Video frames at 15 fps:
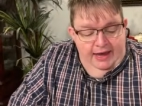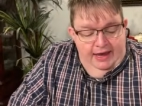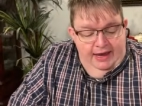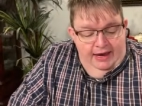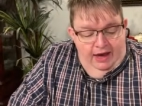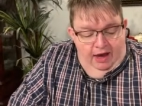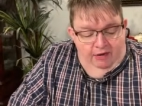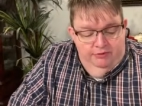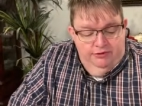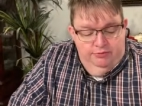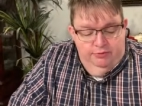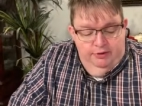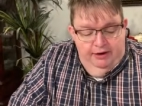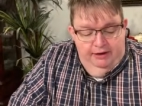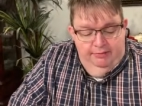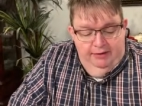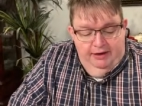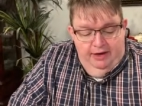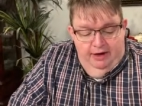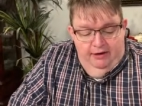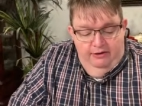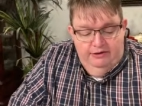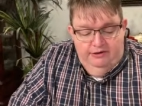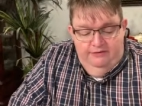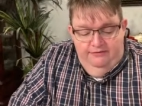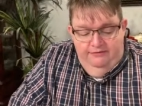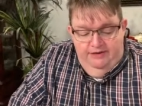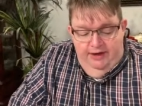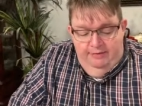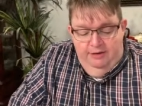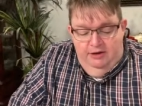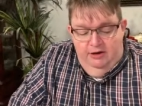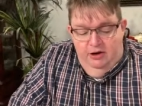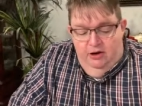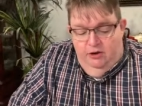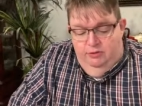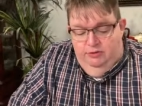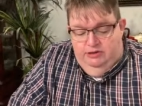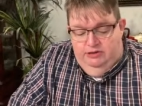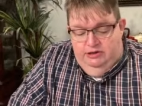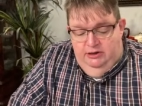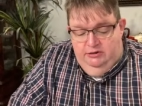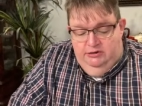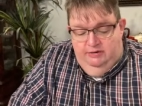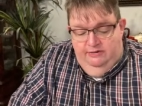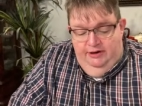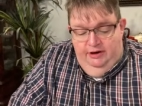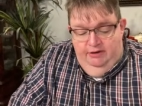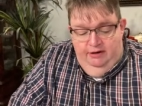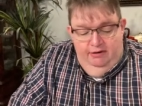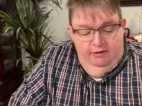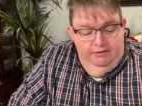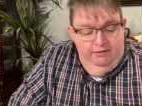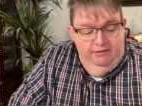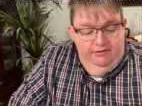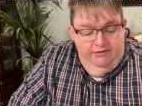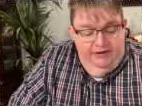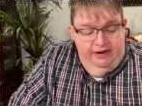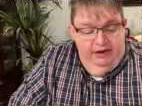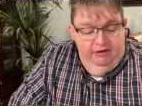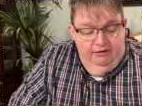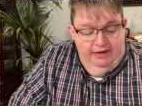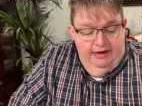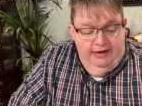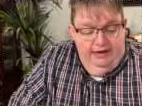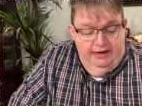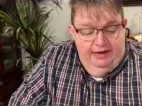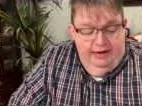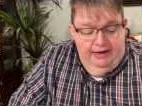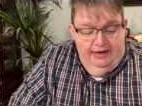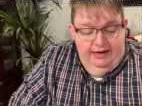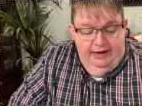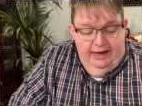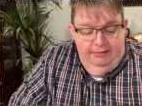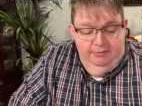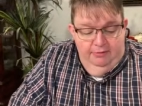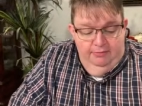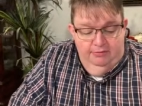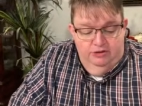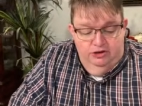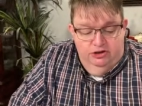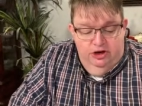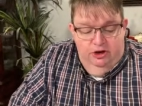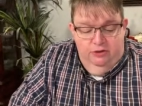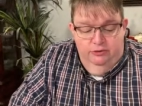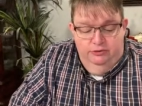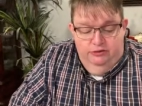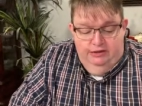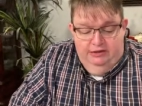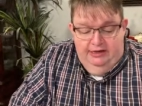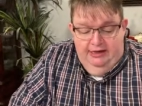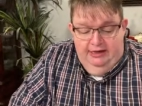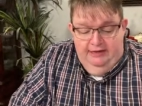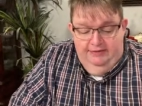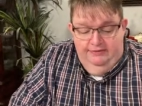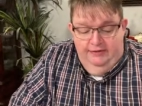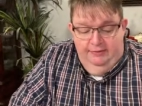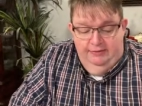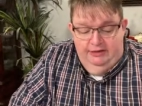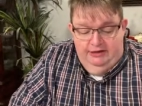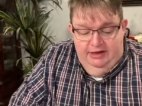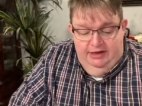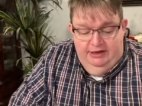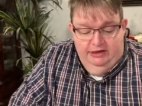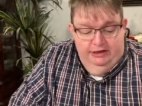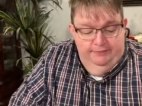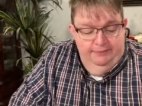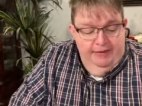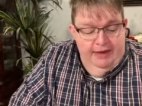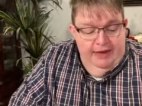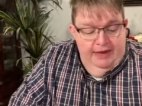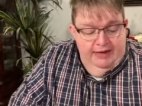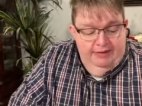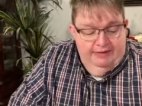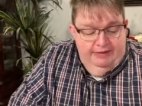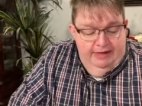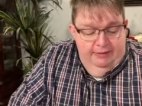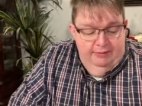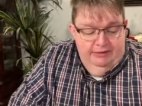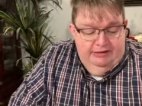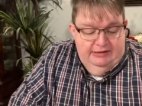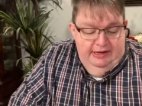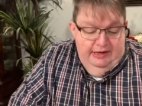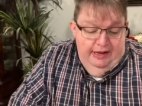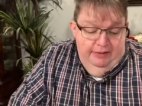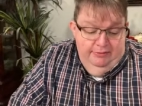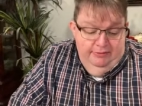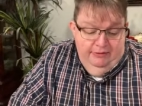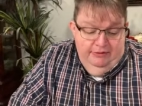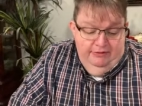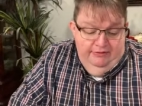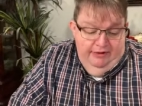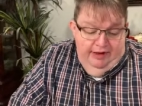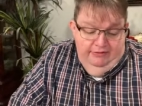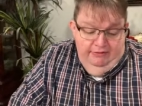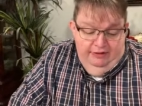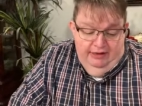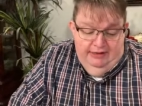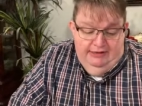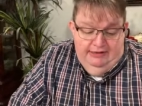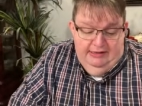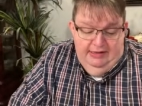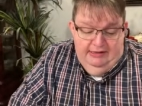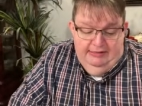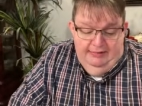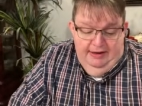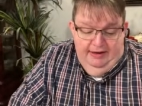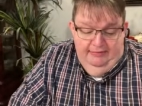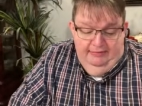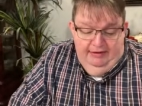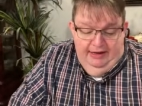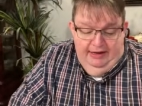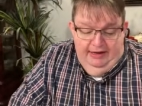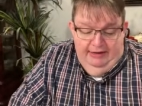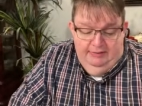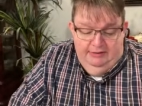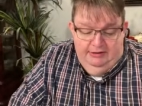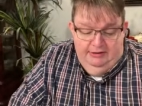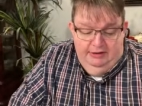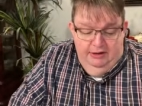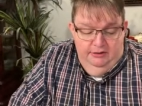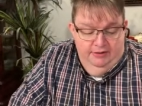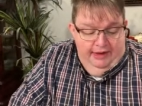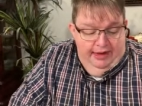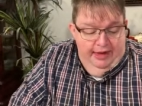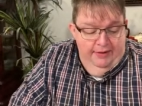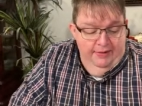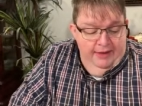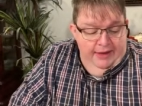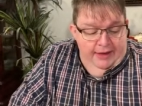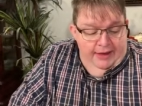and offspring. Because the famine was so severe, however, fear kicked in, and Abram chose to take his family to Egypt. Some would say Abram's survival instincts may have led him to do that.